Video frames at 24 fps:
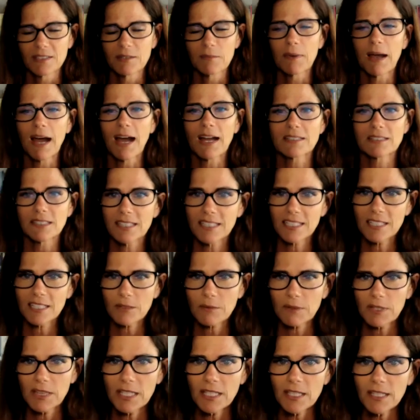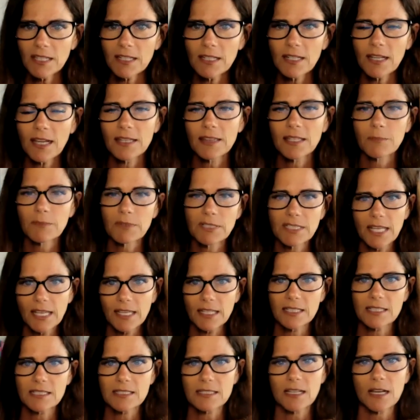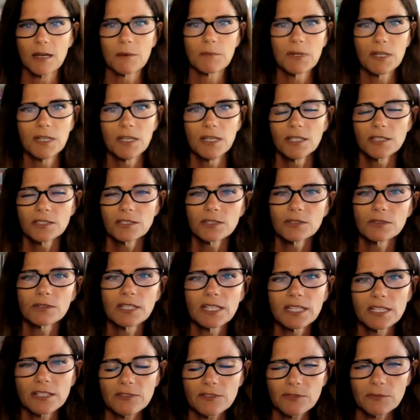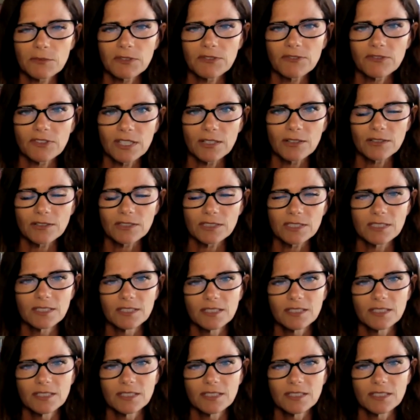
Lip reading: Back to leader within, and then we take a step to leader from the field.